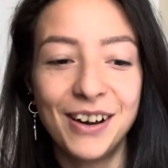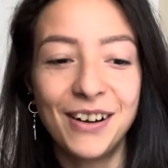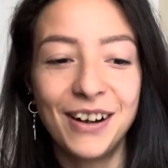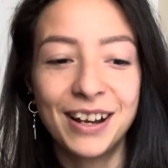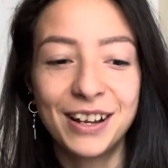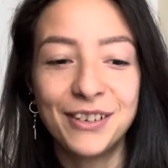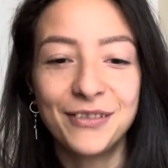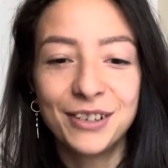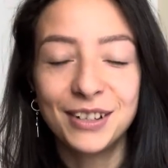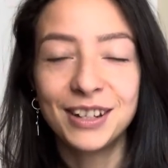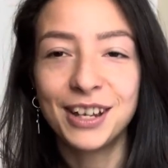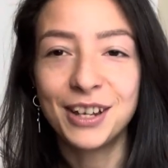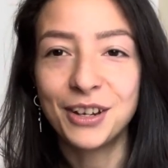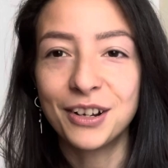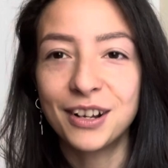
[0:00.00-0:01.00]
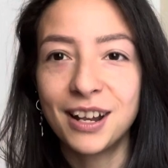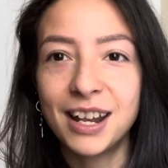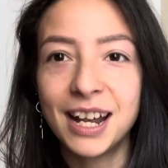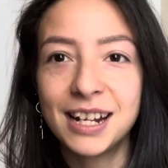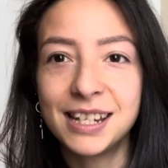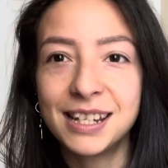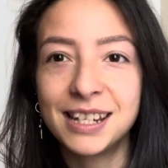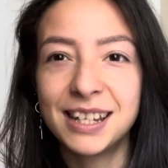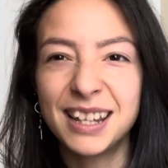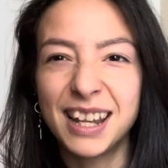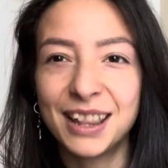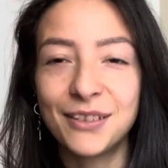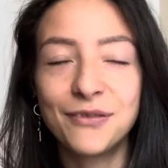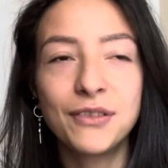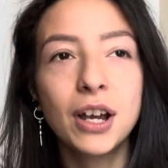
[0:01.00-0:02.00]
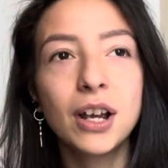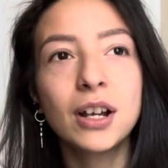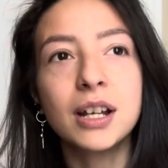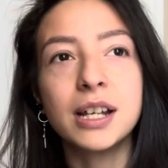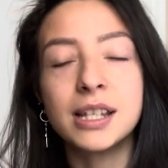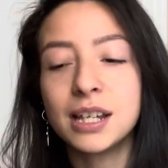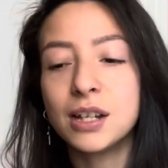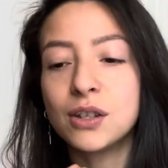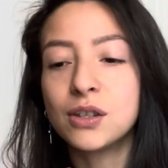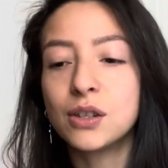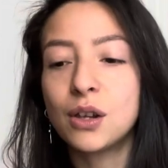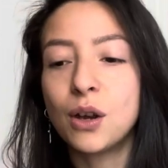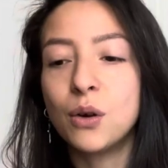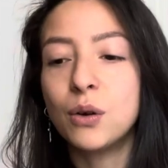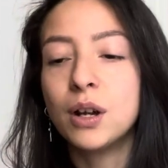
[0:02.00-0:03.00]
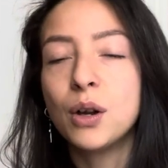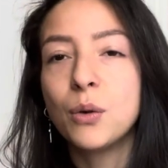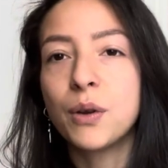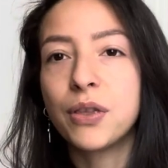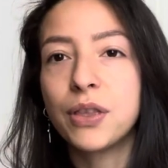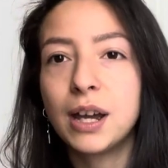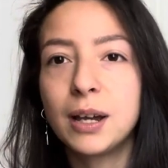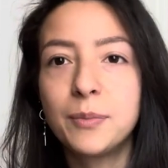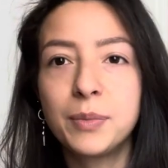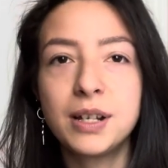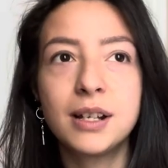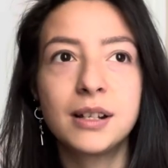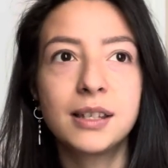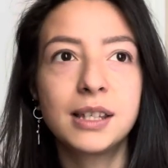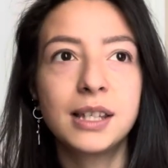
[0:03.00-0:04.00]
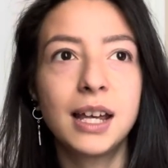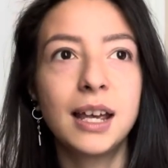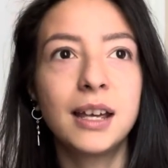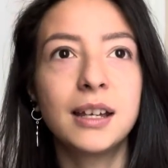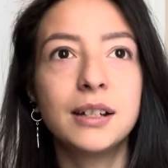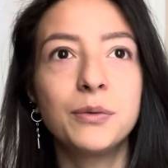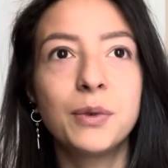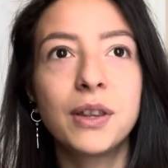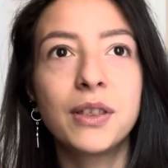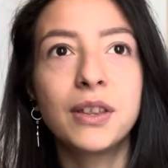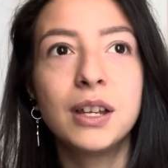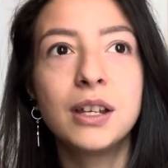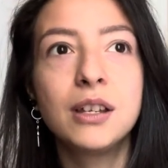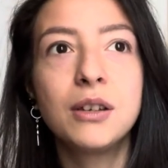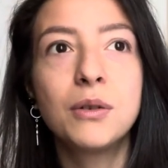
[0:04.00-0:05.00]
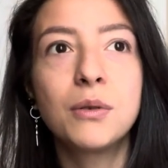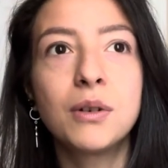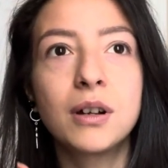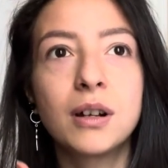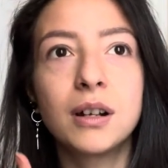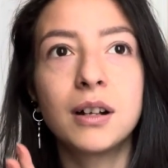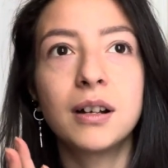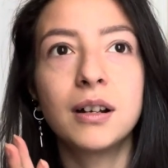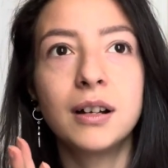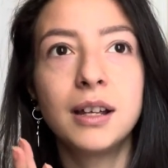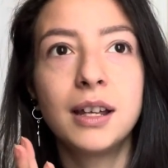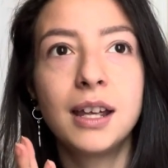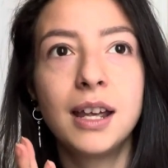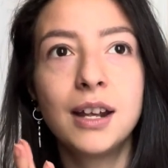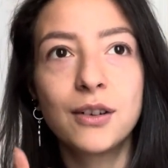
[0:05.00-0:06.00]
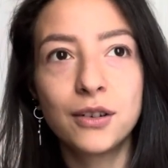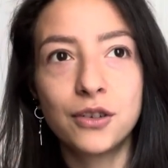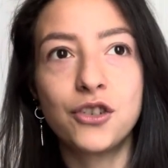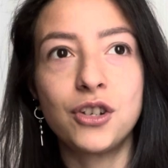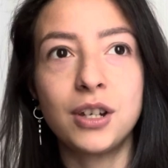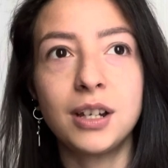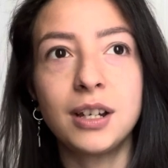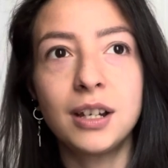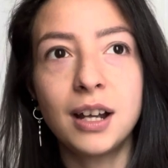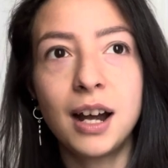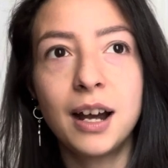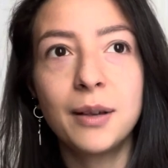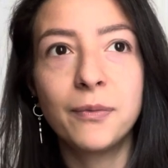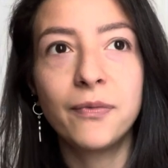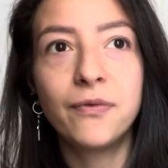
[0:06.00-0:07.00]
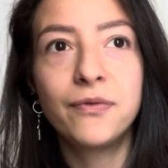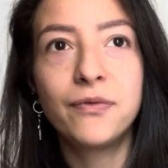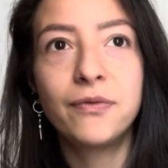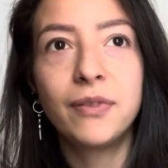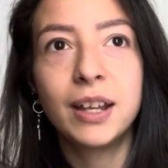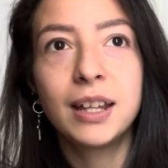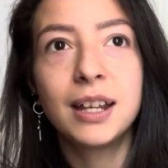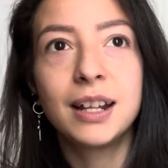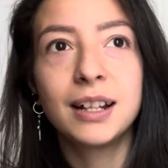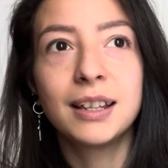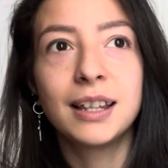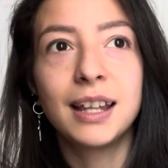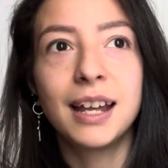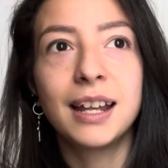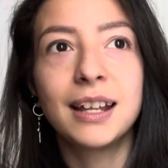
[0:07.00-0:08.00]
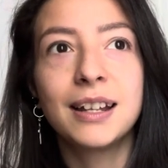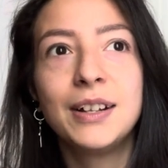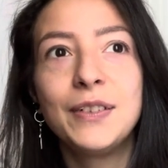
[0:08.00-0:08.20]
I can feel like you're connected to like the fairies. And so with that being said, within your energy, I'm feeling like